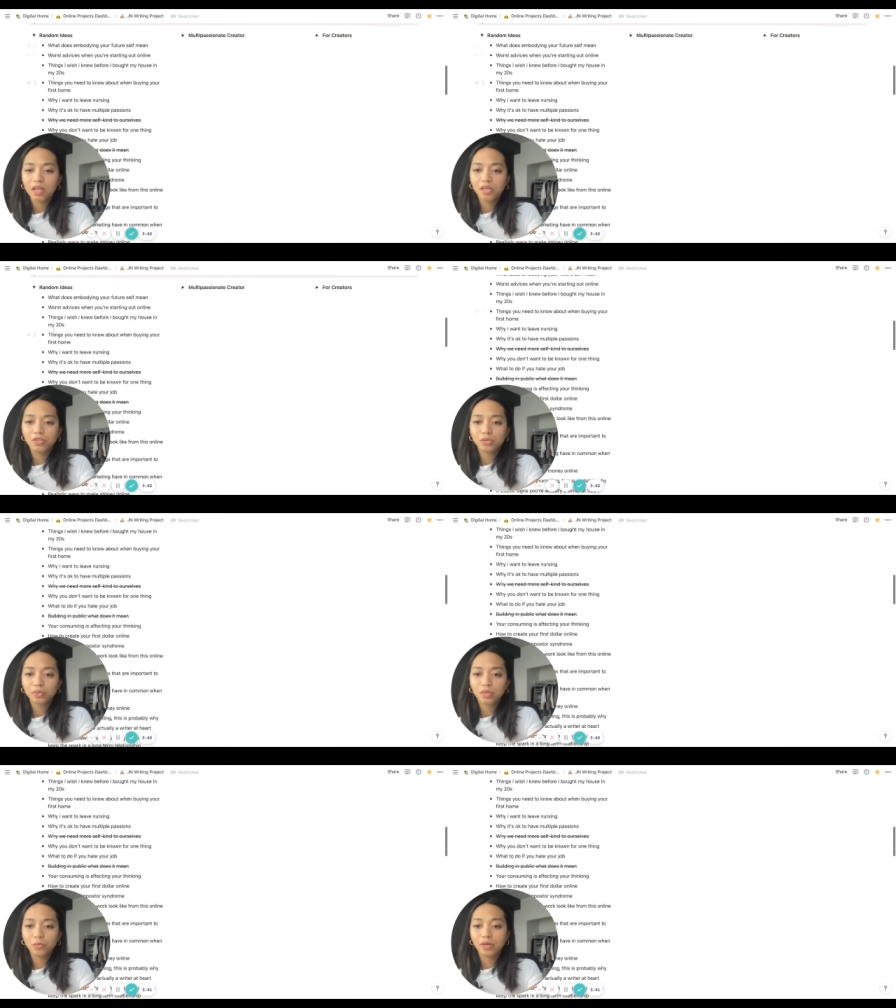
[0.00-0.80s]

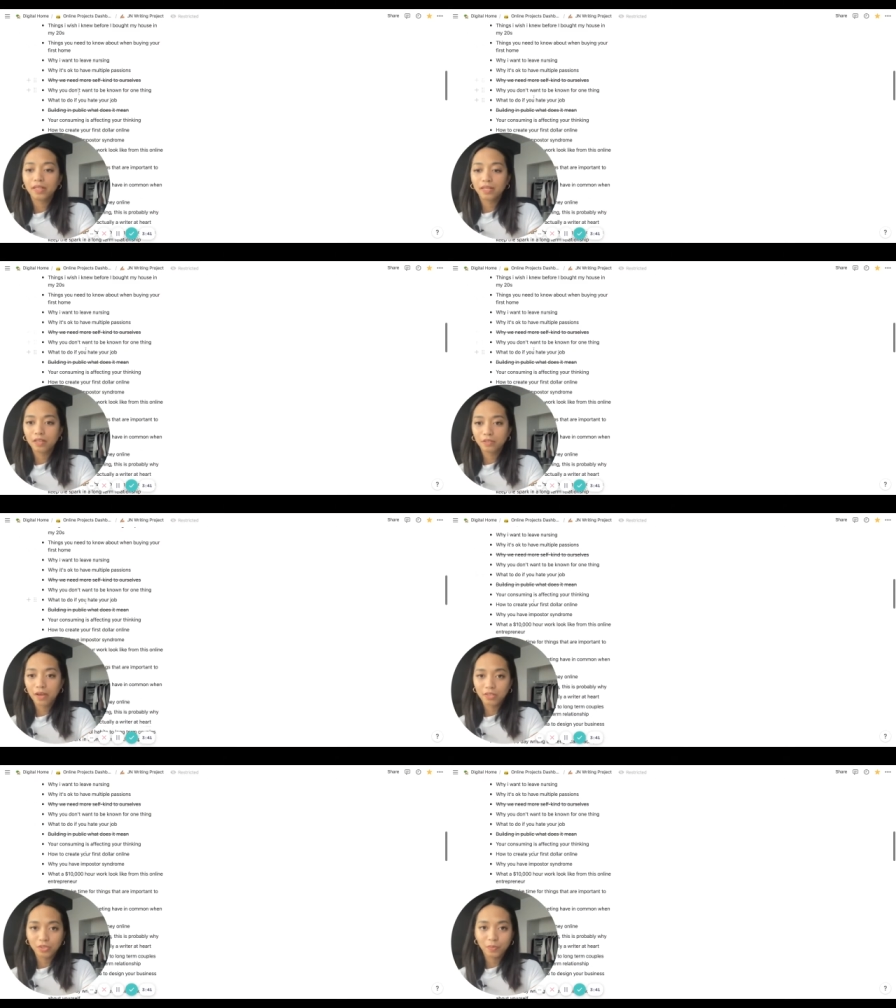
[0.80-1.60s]
usually when I get a
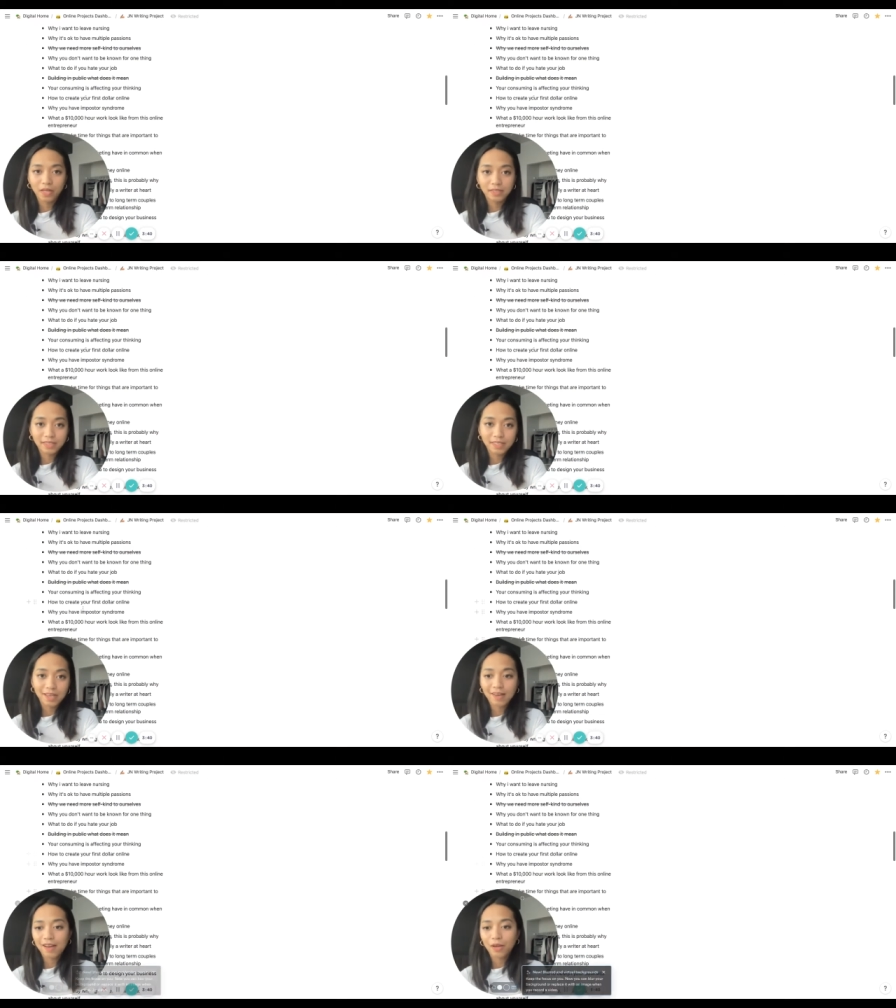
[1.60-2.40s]
random
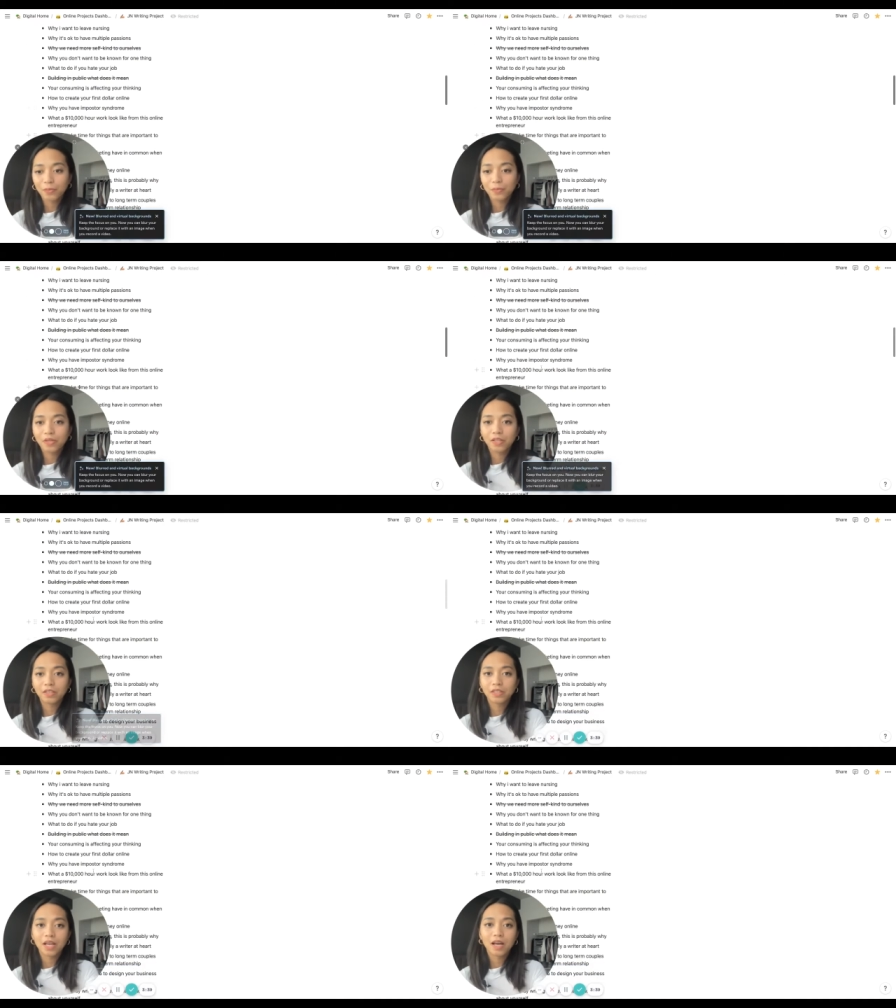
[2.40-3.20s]
idea, I
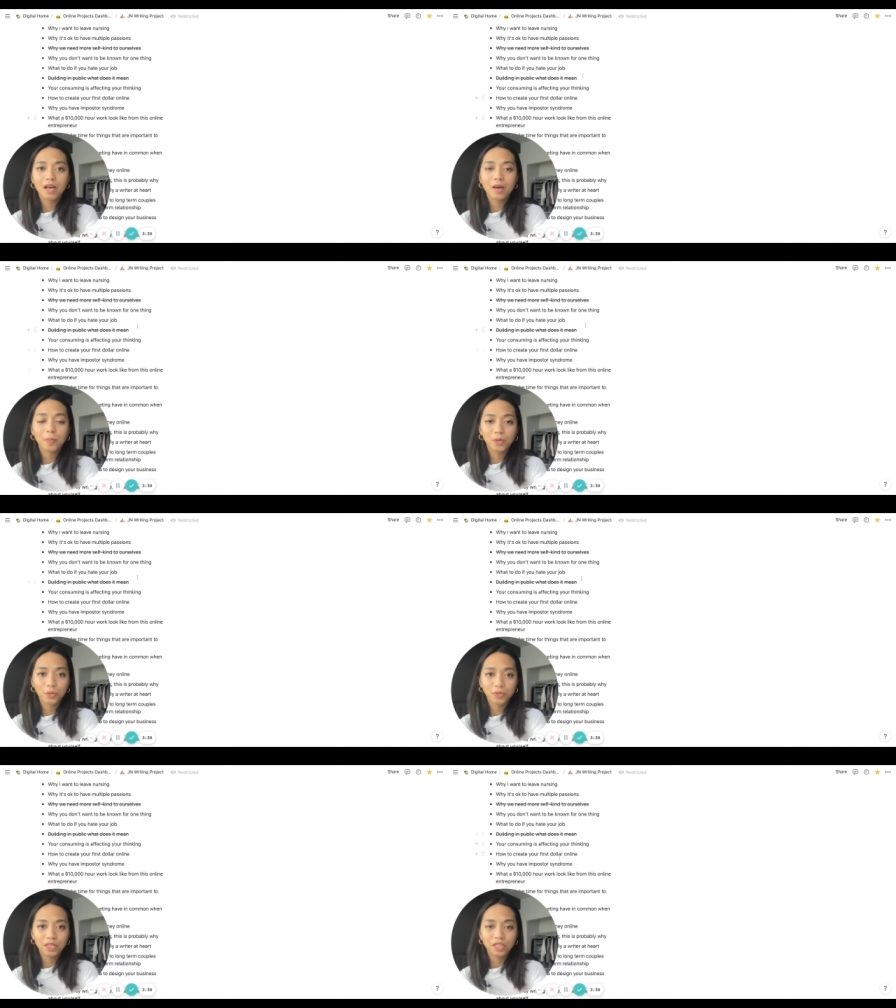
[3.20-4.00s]
will
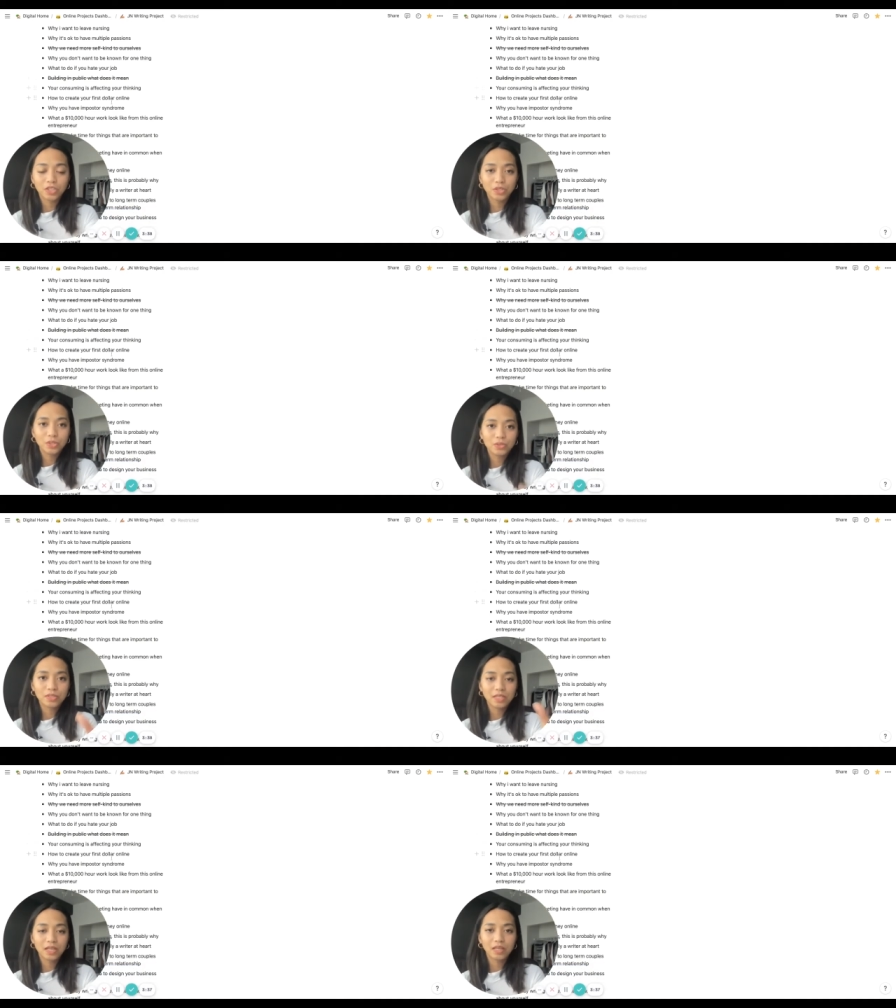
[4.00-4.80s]
upload it
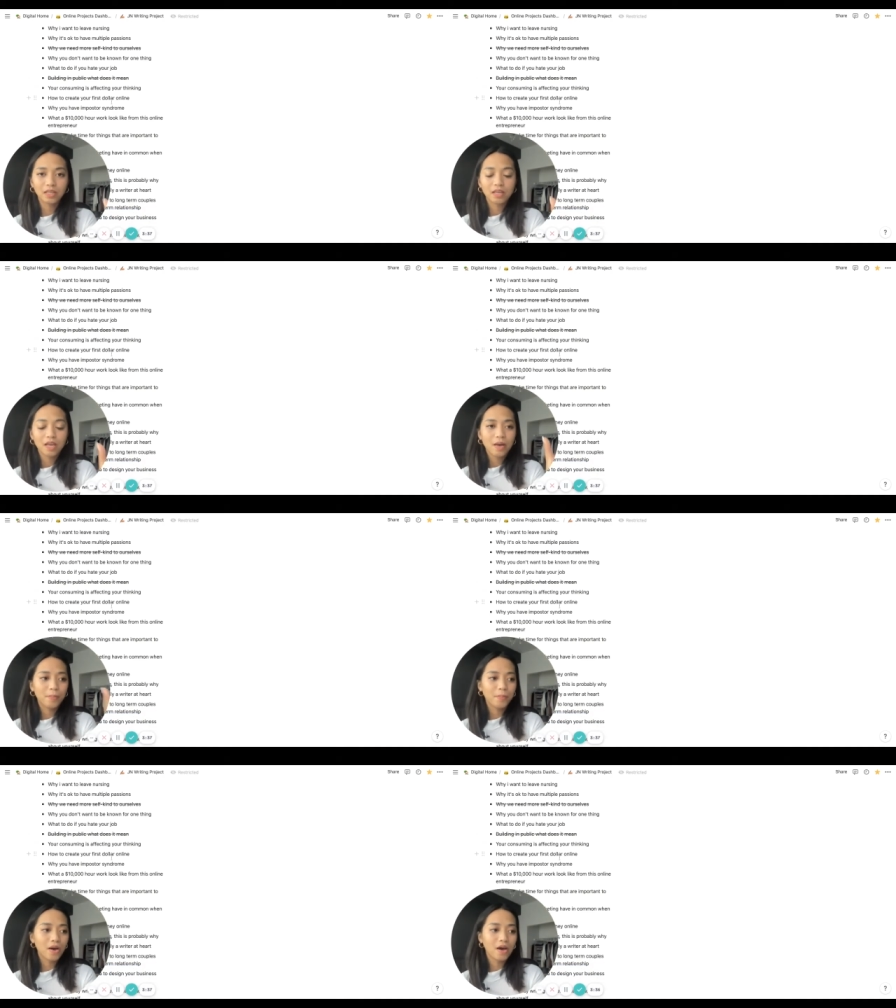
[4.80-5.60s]
using
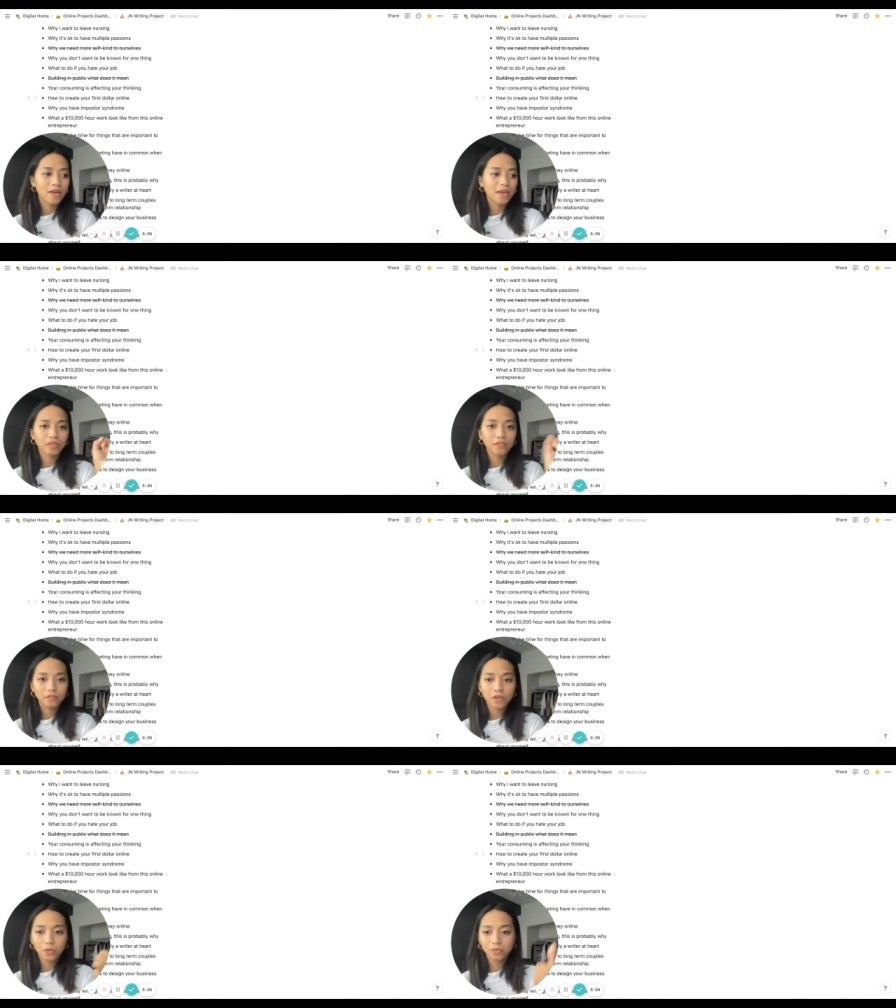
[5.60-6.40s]
my
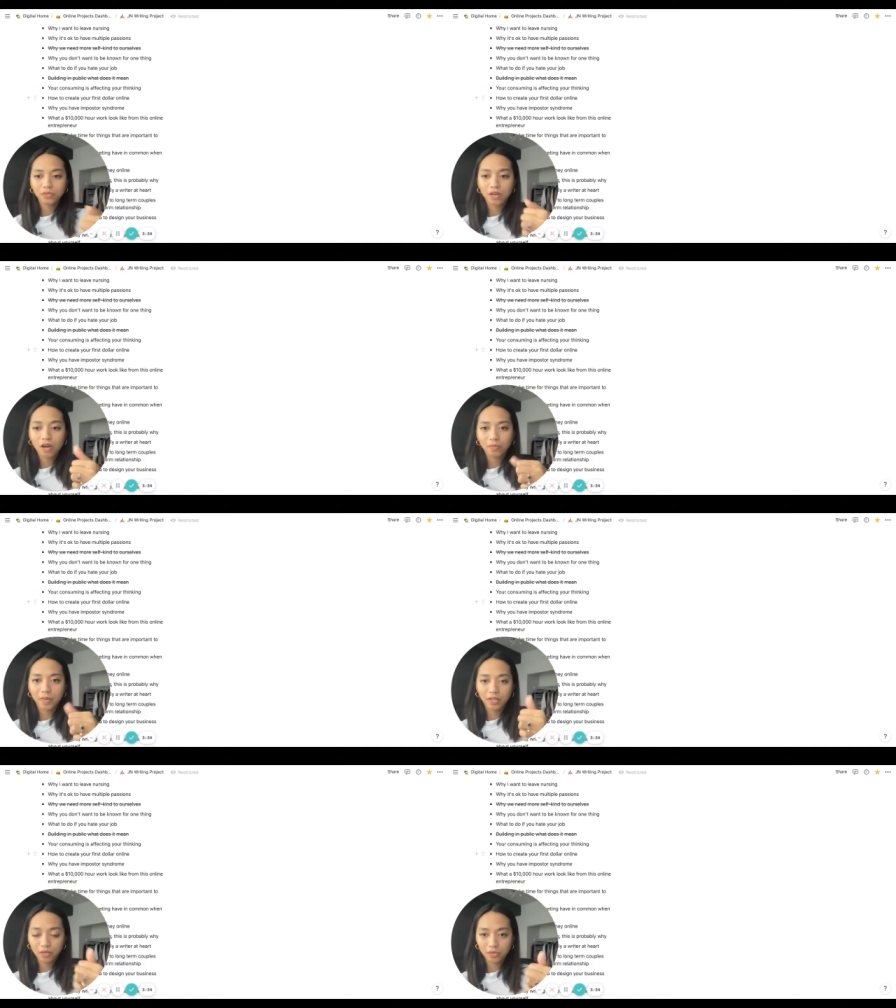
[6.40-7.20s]
phone on my
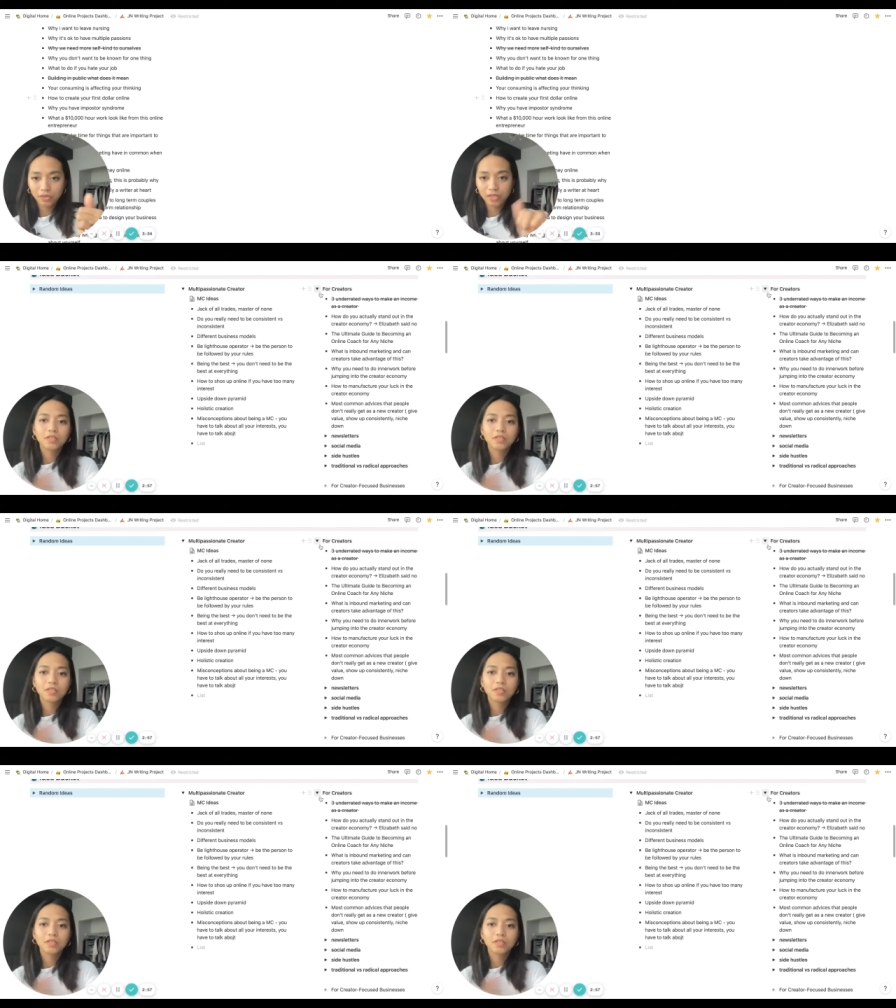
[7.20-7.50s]
notes,